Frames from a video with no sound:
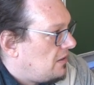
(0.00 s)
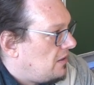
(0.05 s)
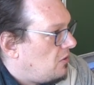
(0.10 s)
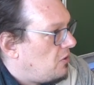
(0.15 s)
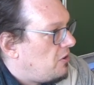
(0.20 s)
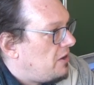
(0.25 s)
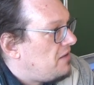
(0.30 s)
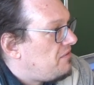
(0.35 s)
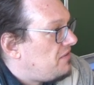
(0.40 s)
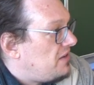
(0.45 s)

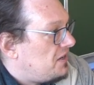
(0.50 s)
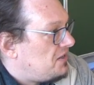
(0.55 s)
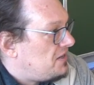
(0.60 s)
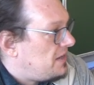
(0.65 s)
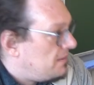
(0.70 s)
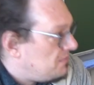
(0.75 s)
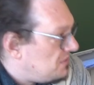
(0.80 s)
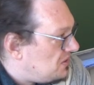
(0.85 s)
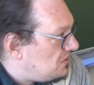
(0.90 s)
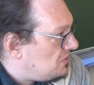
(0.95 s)
Or if he
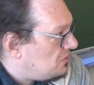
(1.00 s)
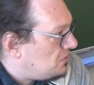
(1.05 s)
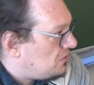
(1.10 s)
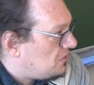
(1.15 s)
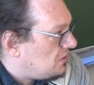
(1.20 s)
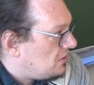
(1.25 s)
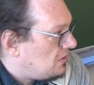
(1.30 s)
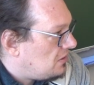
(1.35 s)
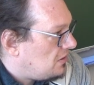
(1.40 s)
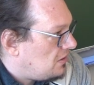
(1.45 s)
attempts to,
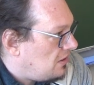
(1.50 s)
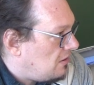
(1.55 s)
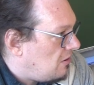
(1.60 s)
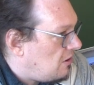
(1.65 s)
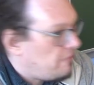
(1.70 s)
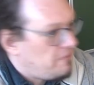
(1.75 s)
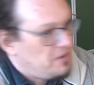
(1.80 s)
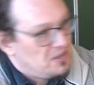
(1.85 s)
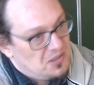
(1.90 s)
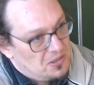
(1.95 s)

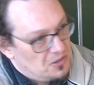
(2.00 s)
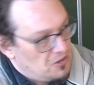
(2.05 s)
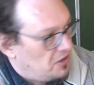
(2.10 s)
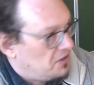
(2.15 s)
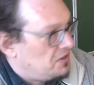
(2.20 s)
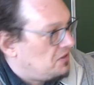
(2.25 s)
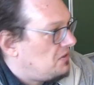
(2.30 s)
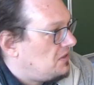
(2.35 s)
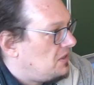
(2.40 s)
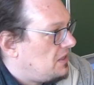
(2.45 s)
always an
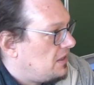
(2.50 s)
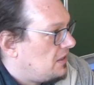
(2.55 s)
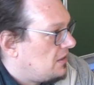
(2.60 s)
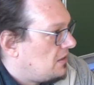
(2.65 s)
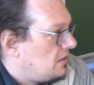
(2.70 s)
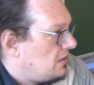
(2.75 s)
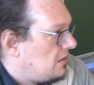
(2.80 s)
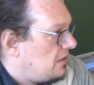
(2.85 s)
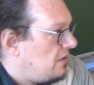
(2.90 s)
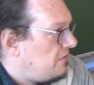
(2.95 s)
oddity.
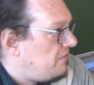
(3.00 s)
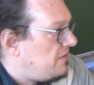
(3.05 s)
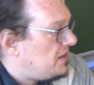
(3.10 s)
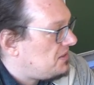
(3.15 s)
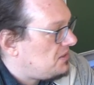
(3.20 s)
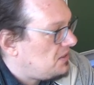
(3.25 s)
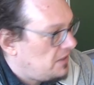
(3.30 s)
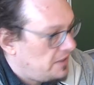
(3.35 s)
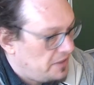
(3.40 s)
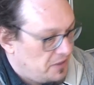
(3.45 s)
If
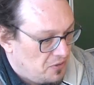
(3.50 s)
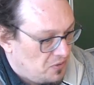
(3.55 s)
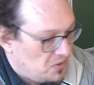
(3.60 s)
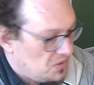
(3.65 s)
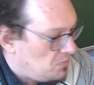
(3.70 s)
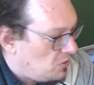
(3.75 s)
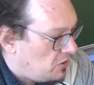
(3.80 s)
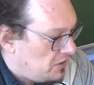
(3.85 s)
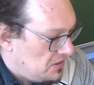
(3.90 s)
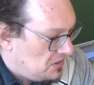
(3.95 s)
as a
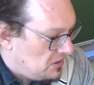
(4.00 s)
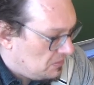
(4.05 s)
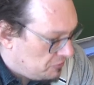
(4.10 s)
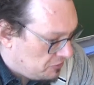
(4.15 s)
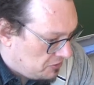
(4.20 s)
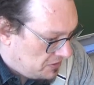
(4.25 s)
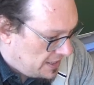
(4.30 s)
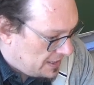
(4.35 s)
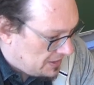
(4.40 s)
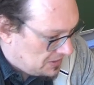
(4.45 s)
Linux policy
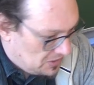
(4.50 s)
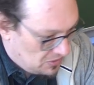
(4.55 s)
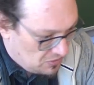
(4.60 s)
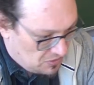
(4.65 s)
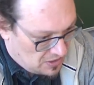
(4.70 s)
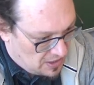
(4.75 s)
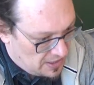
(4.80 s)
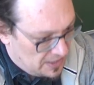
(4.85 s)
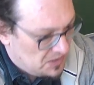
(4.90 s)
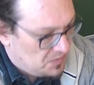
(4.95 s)
protects you,
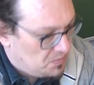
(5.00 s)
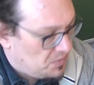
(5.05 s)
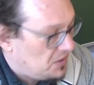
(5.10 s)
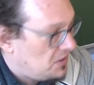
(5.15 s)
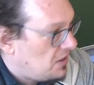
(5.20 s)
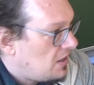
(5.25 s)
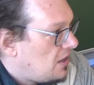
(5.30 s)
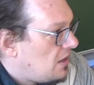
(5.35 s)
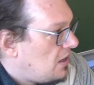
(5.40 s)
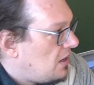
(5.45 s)
nice,
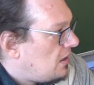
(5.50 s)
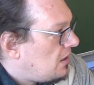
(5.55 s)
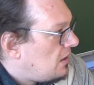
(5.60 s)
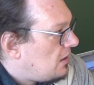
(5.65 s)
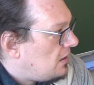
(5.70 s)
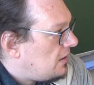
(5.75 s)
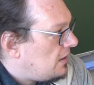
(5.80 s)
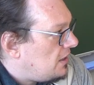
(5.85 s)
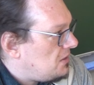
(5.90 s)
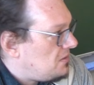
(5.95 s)
but
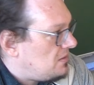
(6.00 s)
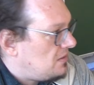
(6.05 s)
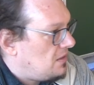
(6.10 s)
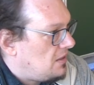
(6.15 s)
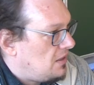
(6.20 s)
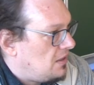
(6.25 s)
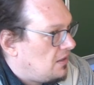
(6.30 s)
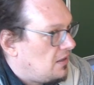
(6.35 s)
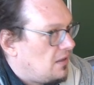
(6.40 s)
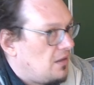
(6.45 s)
it
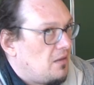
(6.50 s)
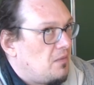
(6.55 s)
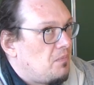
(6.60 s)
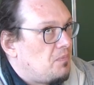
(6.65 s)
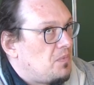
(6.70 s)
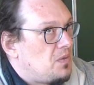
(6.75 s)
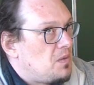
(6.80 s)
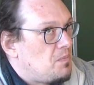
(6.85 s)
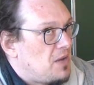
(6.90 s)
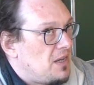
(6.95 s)

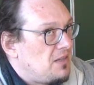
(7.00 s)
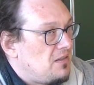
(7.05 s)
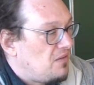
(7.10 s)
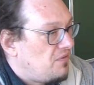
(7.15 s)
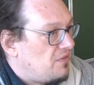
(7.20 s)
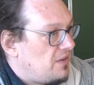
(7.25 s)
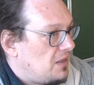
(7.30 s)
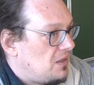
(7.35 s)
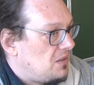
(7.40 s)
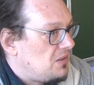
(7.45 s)
the basic
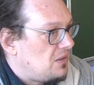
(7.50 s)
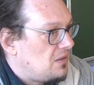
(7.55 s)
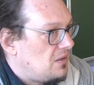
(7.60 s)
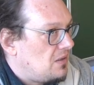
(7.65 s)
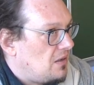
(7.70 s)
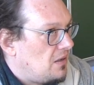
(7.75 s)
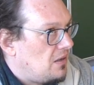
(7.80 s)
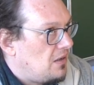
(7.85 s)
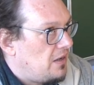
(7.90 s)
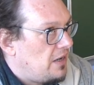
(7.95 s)
thing is
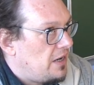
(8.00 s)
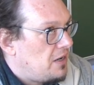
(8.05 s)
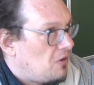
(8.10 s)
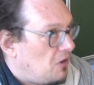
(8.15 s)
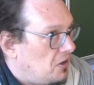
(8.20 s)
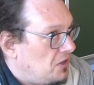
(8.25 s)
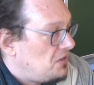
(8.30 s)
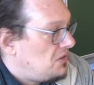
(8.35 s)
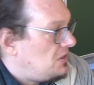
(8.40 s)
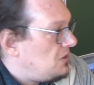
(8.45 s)
in
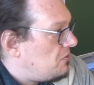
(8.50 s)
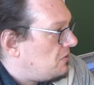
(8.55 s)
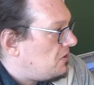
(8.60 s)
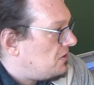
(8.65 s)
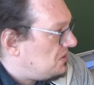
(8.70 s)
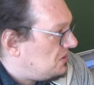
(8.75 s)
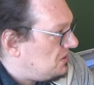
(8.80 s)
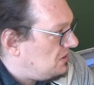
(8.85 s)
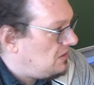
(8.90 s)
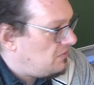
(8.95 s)
auditd you're
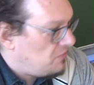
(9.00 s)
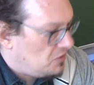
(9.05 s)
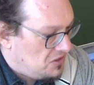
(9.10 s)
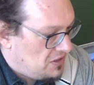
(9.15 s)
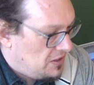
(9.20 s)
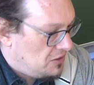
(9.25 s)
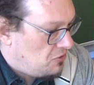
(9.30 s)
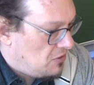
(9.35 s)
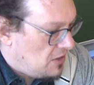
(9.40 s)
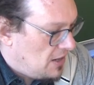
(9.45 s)
going to see what
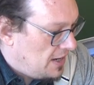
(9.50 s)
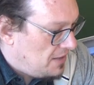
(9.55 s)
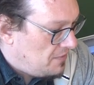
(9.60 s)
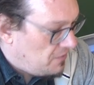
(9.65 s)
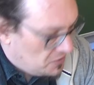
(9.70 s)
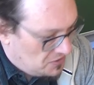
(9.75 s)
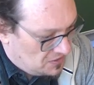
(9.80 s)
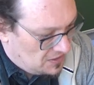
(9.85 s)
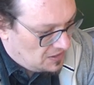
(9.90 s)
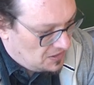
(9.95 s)
they tried,
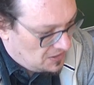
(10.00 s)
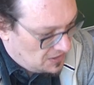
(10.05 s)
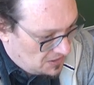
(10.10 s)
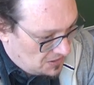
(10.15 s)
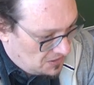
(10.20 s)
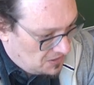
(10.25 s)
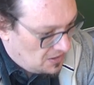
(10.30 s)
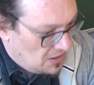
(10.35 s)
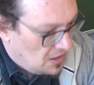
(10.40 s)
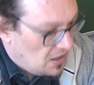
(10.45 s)
what they
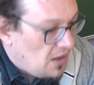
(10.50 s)
did,